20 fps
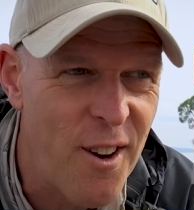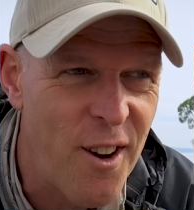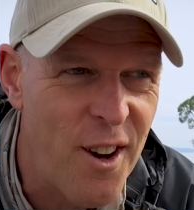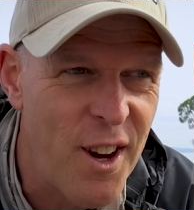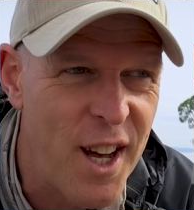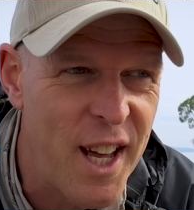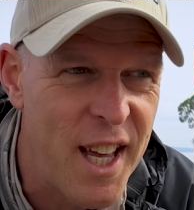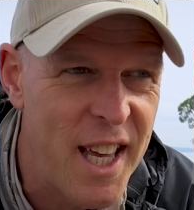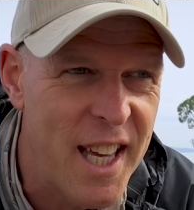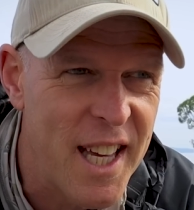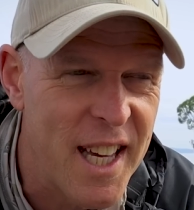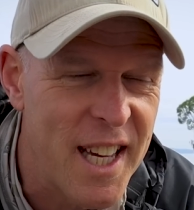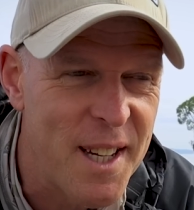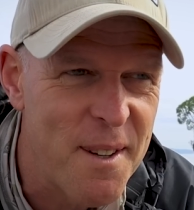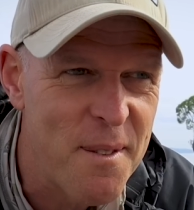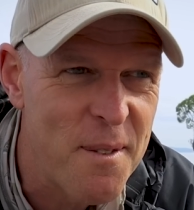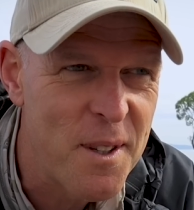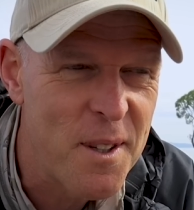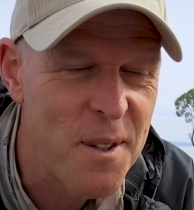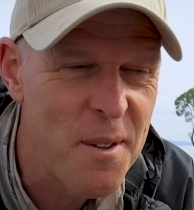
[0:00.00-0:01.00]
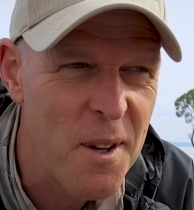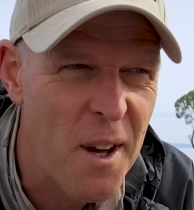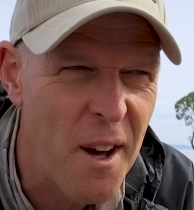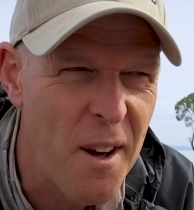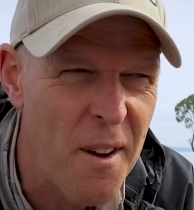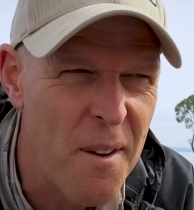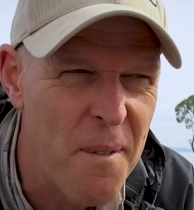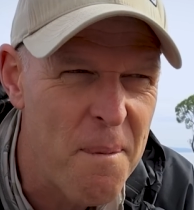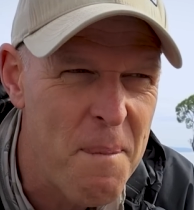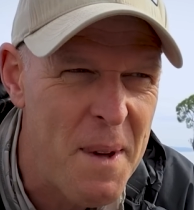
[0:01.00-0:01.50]
I
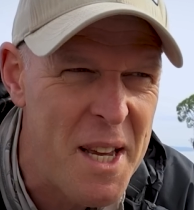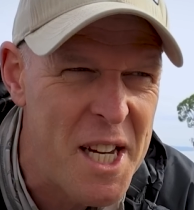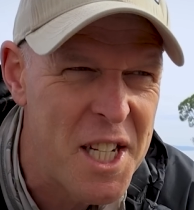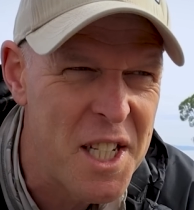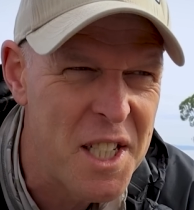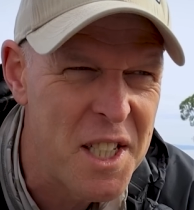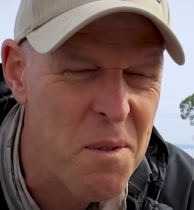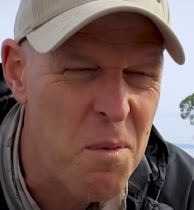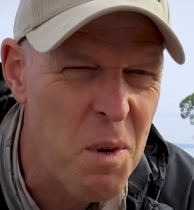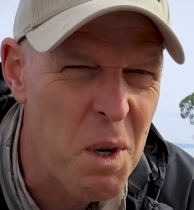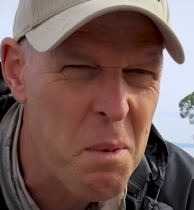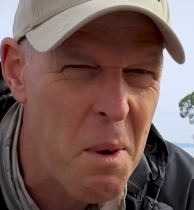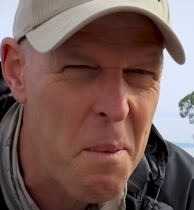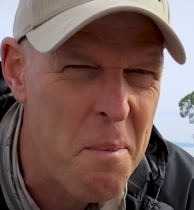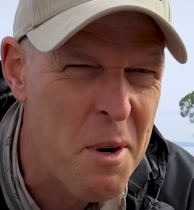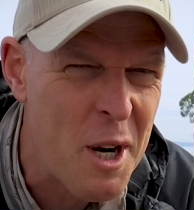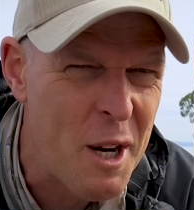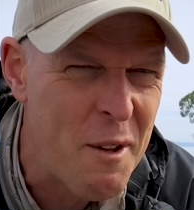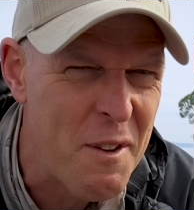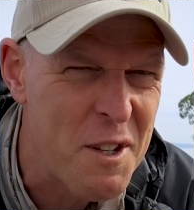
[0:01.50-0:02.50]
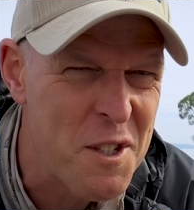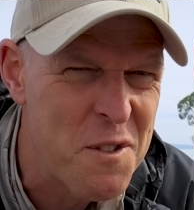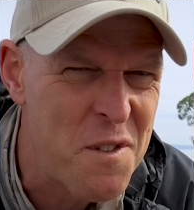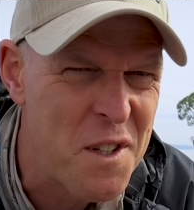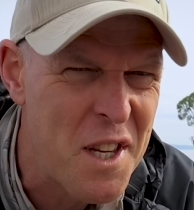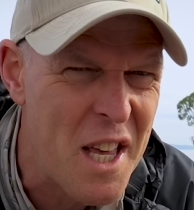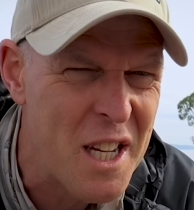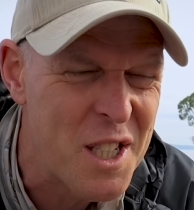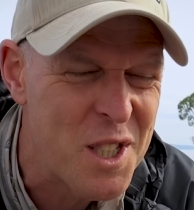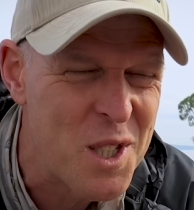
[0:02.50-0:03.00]
mentioned in one of my previous
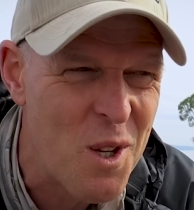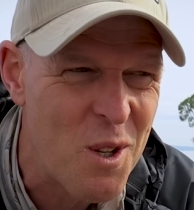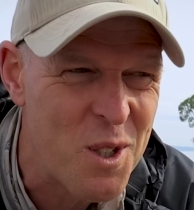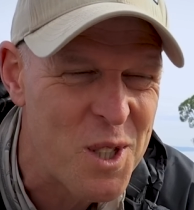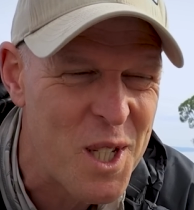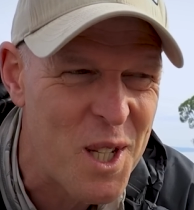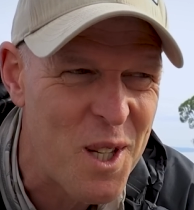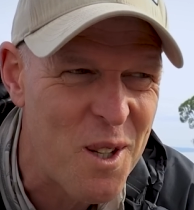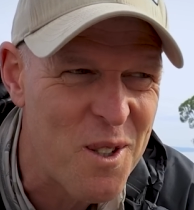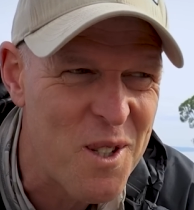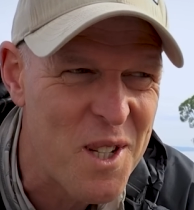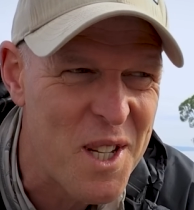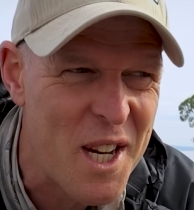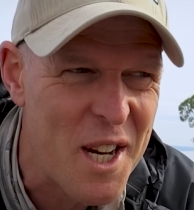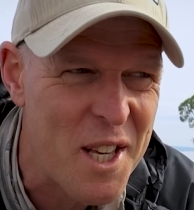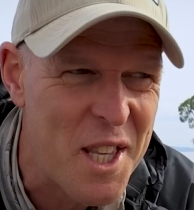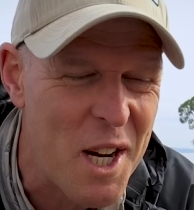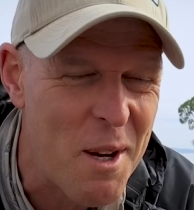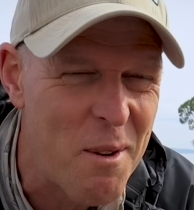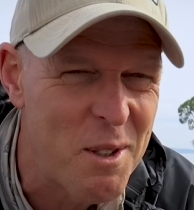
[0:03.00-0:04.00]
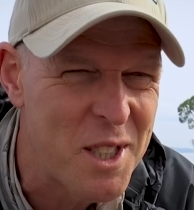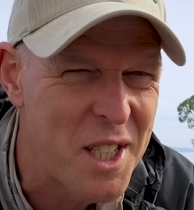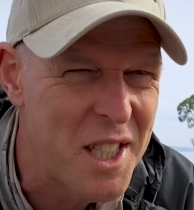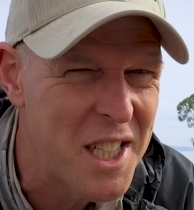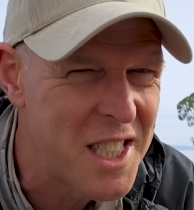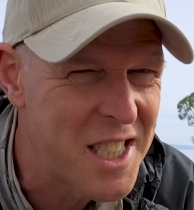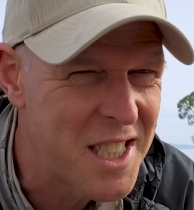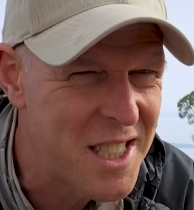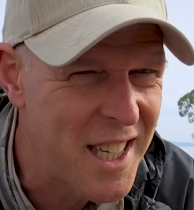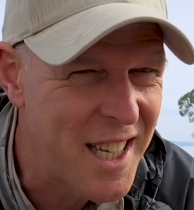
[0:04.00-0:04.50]
videos not so long ago that I was
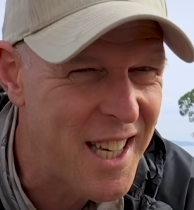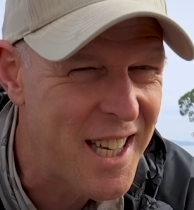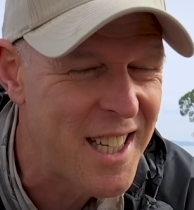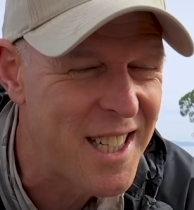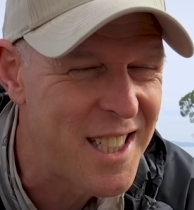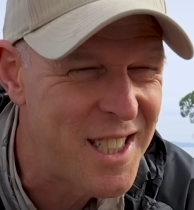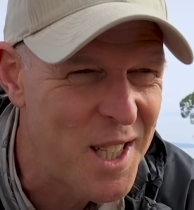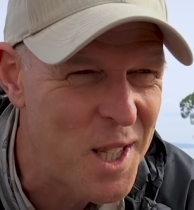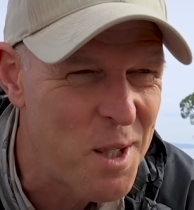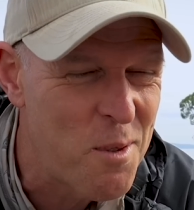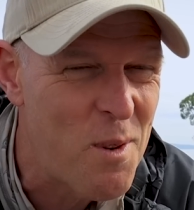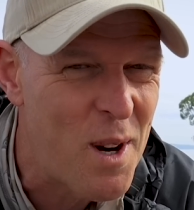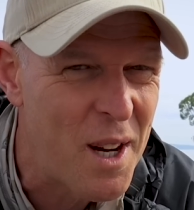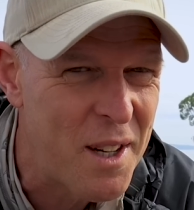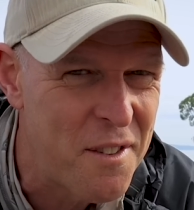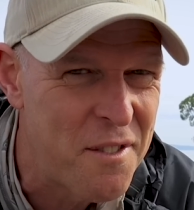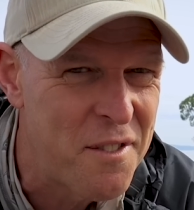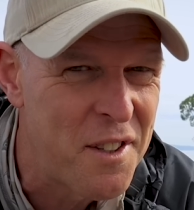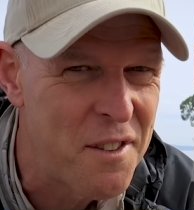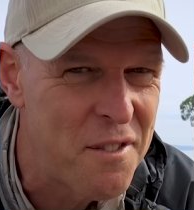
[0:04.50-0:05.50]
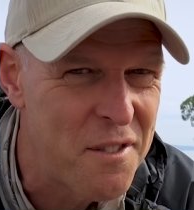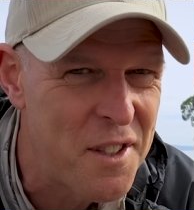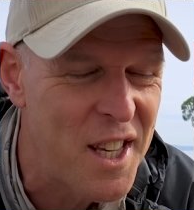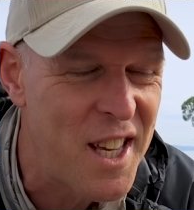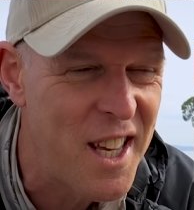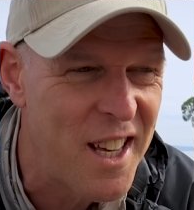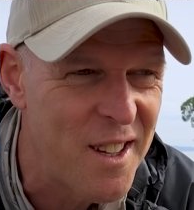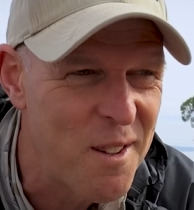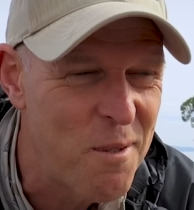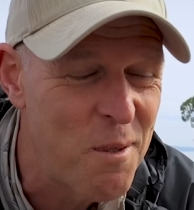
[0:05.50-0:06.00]
going to stick to the
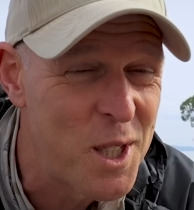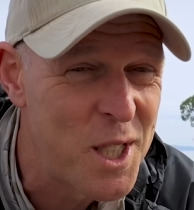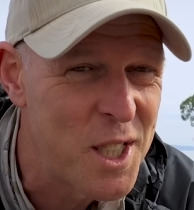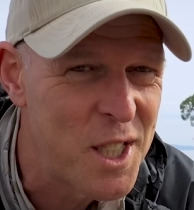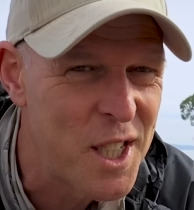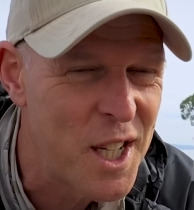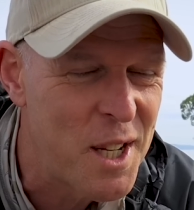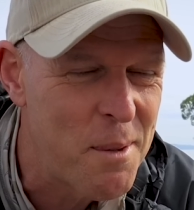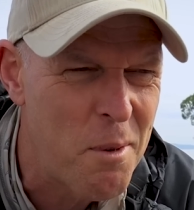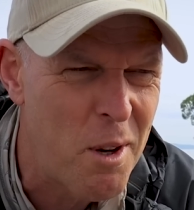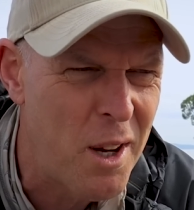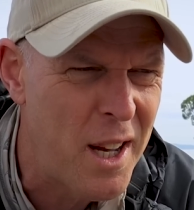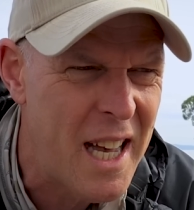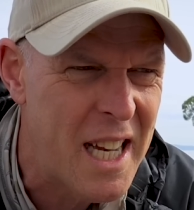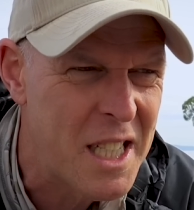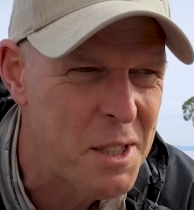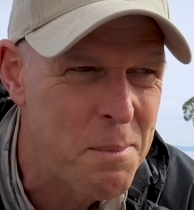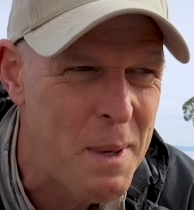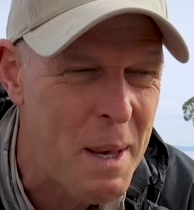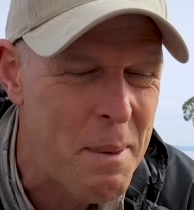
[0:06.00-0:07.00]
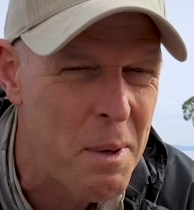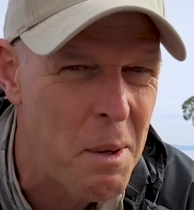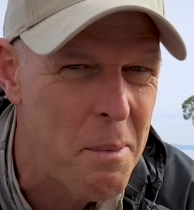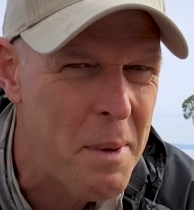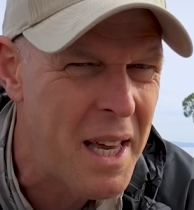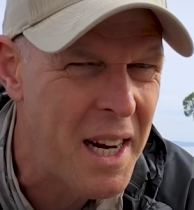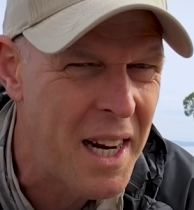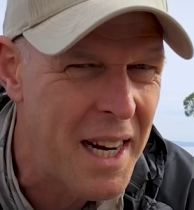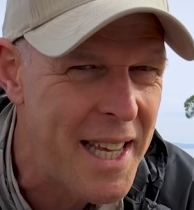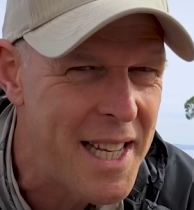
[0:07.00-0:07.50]
150, which I asked people
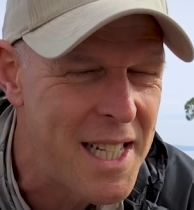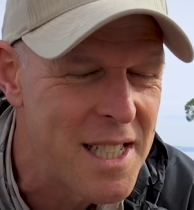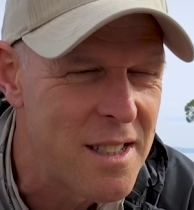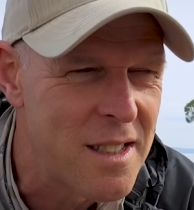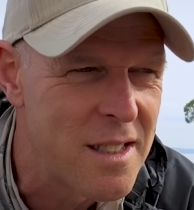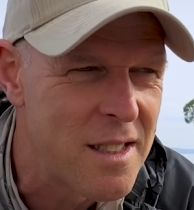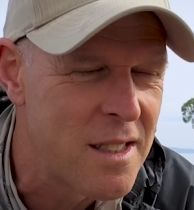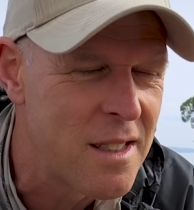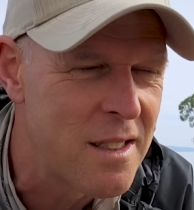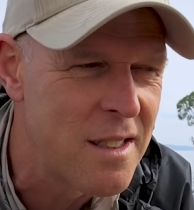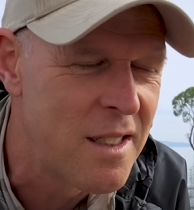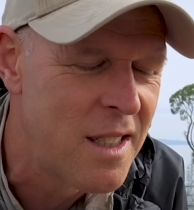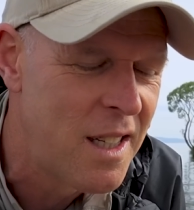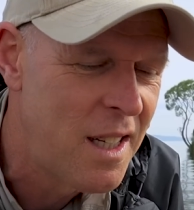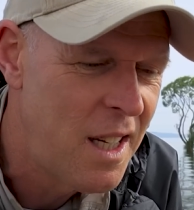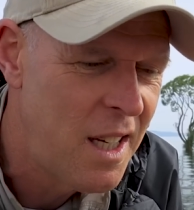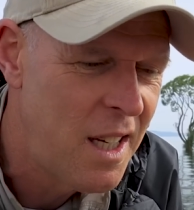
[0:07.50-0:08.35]
about lenses, and